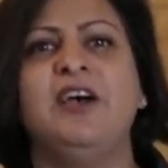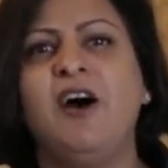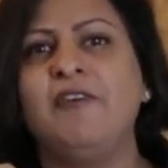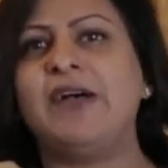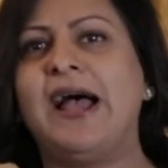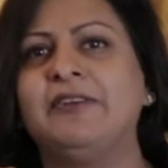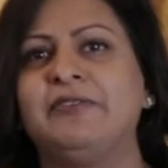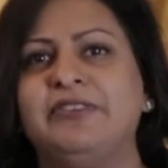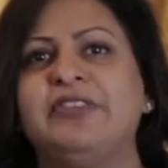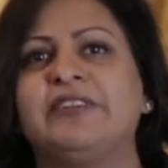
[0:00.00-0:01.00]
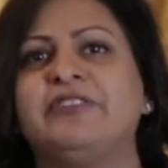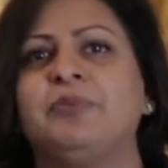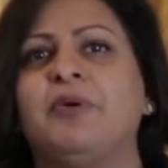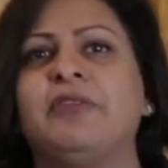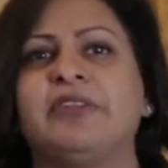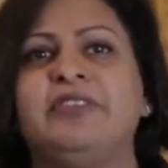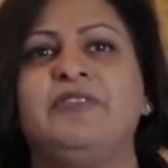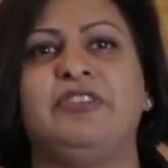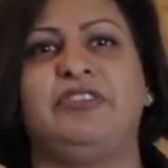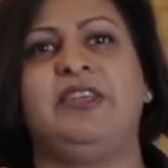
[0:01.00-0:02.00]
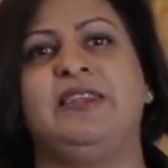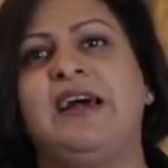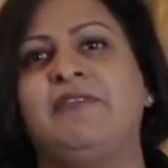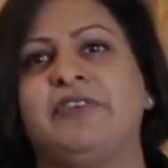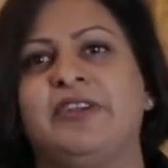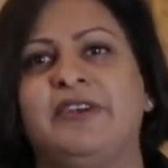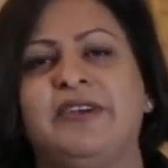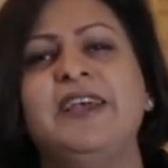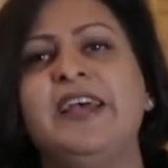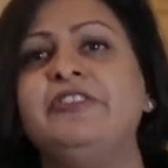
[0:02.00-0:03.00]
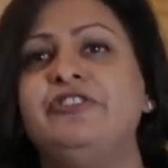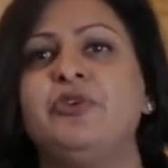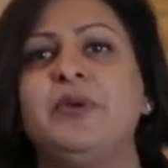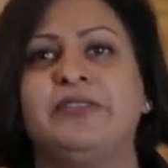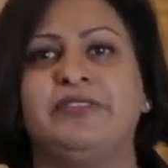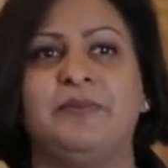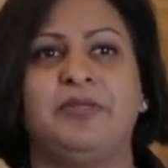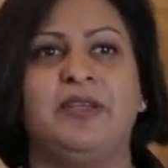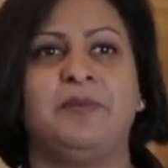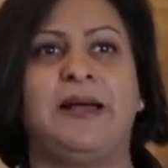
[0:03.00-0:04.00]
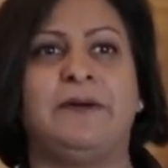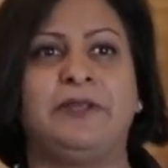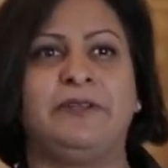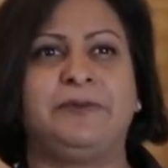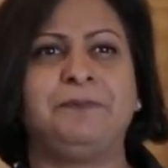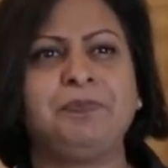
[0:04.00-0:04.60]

of agri-sector productivity in Africa and doing something about it.